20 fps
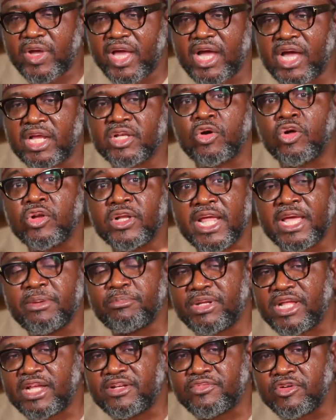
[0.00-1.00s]
we are an
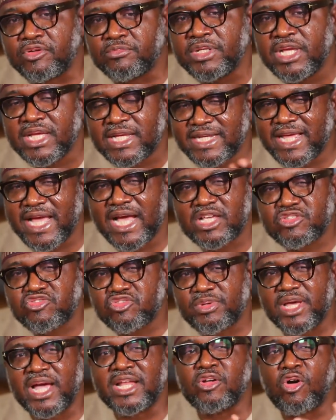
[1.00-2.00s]
online platform, there has
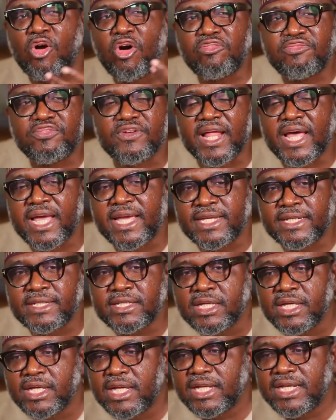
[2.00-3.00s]
to be an
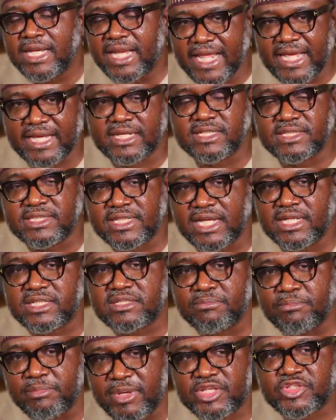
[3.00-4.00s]
offline leg
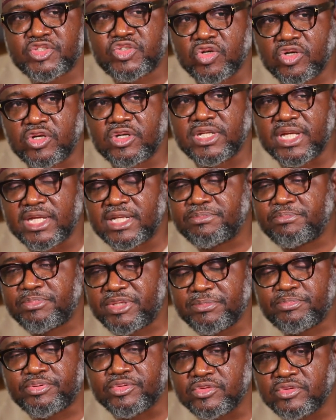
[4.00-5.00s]
that makes sure that
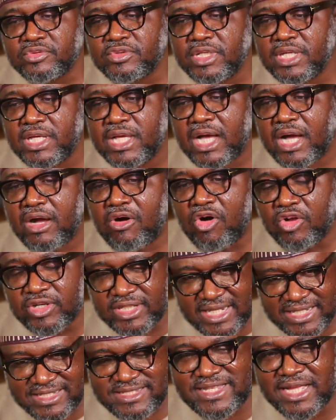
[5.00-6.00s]
people
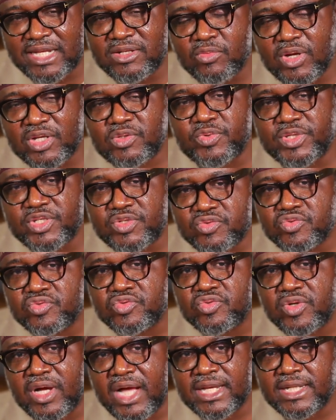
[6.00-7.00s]
understand what we
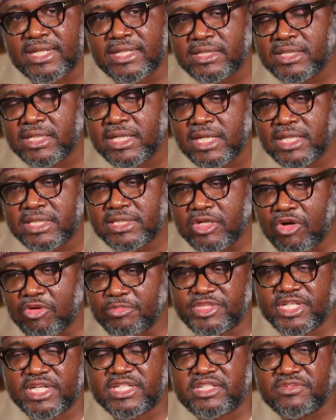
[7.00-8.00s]
do, and the
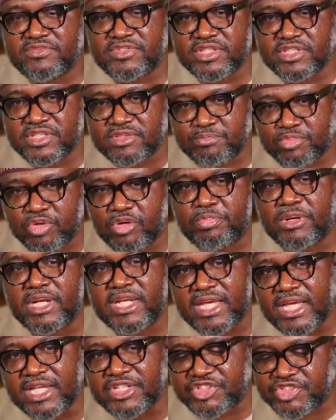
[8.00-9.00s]
objective is
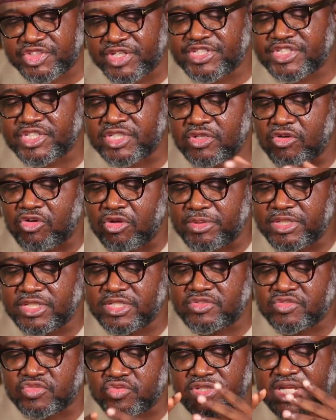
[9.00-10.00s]
properly entrenched in the
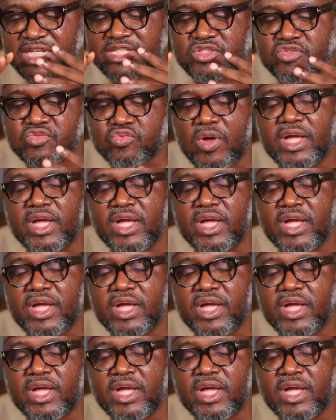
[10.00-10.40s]
community. So that is